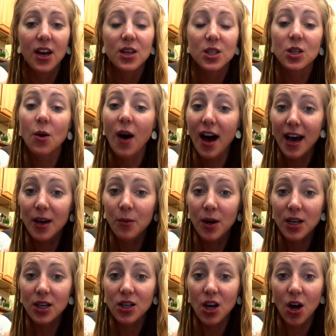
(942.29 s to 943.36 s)
So I
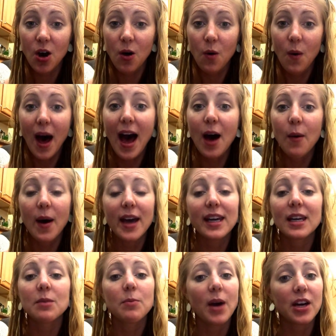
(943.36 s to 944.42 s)
want to know how I
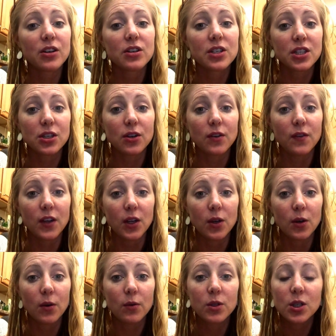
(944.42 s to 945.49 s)
can better serve
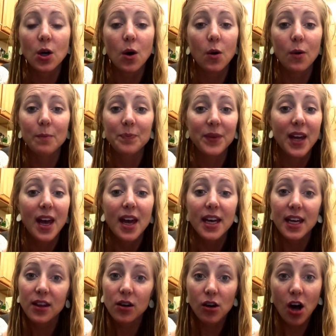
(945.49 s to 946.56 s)
you. So
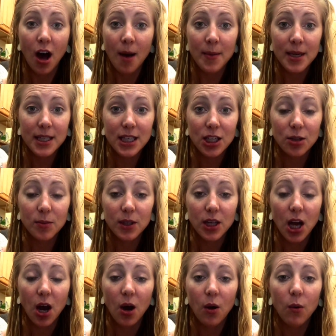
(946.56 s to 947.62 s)
either comment here
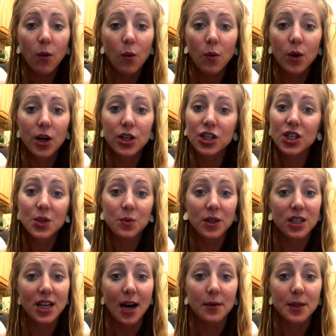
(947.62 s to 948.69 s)
below or just
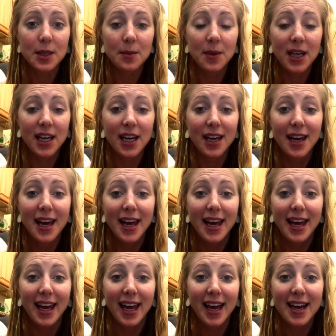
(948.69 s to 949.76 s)
reach out to me
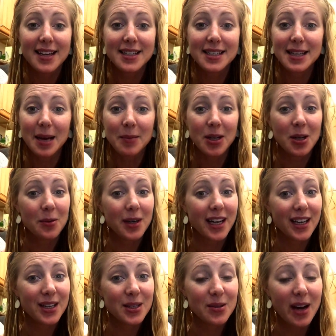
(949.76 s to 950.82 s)
and let me know what I
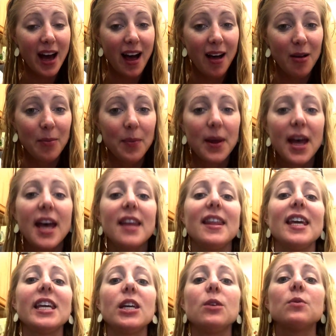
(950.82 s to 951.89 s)
can do to help.
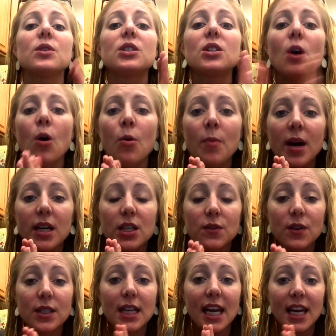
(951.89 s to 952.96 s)
Thank you so much
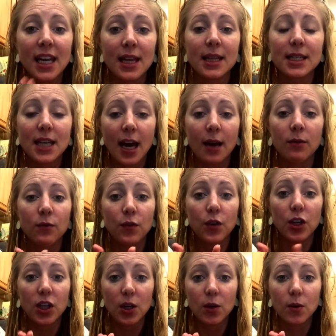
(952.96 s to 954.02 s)
for taking the time for
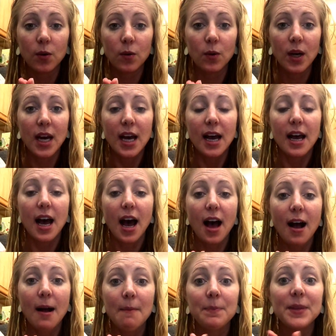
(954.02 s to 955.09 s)
you
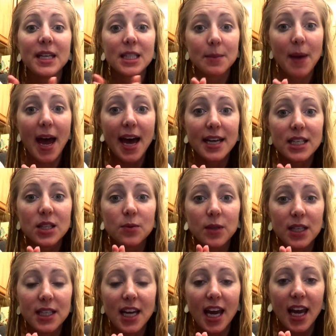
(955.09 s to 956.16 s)
these past
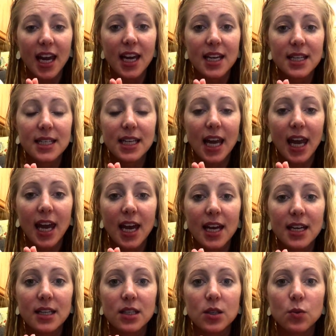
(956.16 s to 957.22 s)
3 days
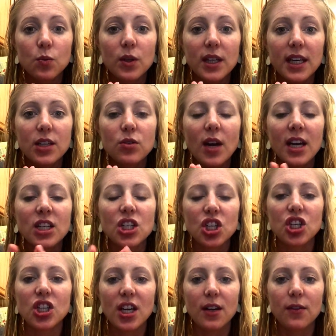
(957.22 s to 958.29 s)
and really trying to
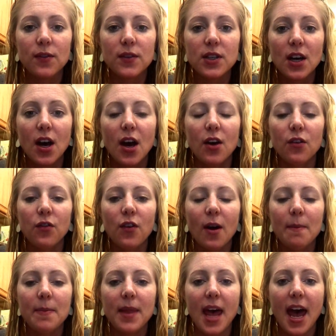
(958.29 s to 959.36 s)
shift
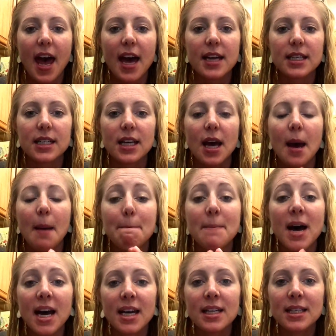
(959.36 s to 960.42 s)
from that
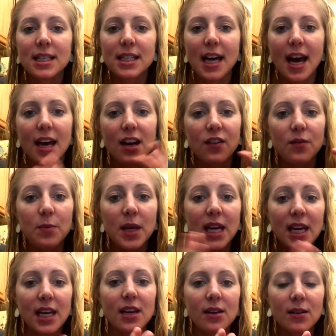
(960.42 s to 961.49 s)
mindset of
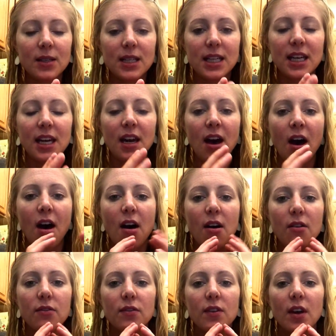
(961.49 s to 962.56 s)
being guilty
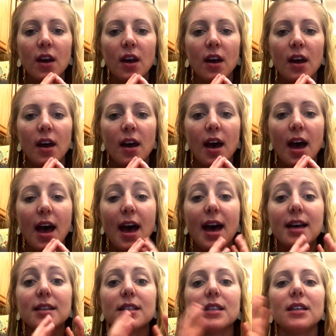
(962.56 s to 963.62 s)
of,
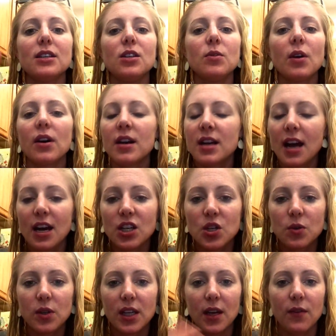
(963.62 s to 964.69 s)
as you are a
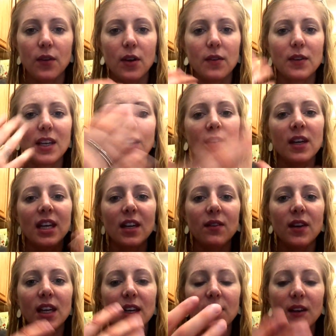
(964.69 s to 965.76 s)
natural giver, of
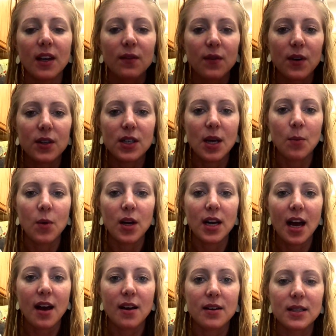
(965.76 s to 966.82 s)
giving for someone
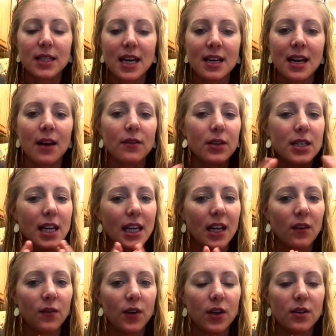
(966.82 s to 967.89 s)
else and never
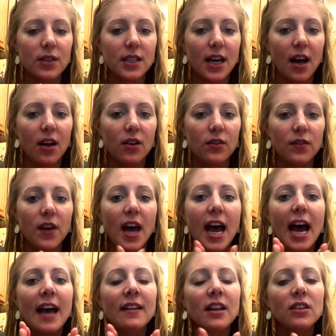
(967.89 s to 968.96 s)
taking for yourself,
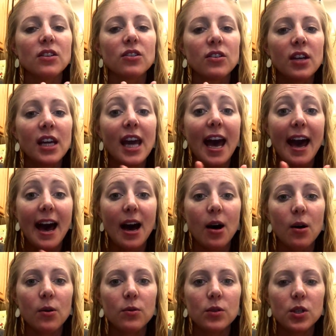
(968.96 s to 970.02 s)
and then learning
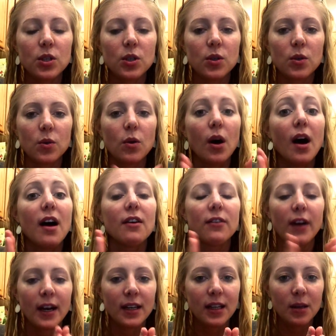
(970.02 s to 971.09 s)
how to
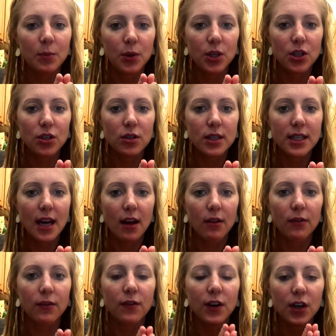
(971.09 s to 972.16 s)
finally put
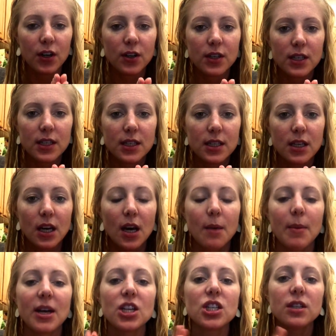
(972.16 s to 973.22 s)
yourself first
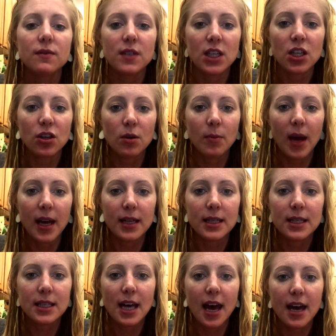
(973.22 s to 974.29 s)
by shifting your
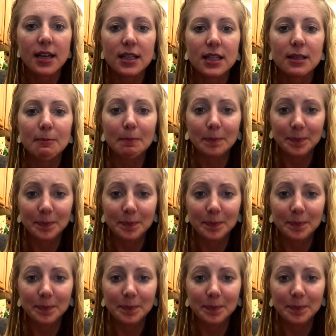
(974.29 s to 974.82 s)
mindset,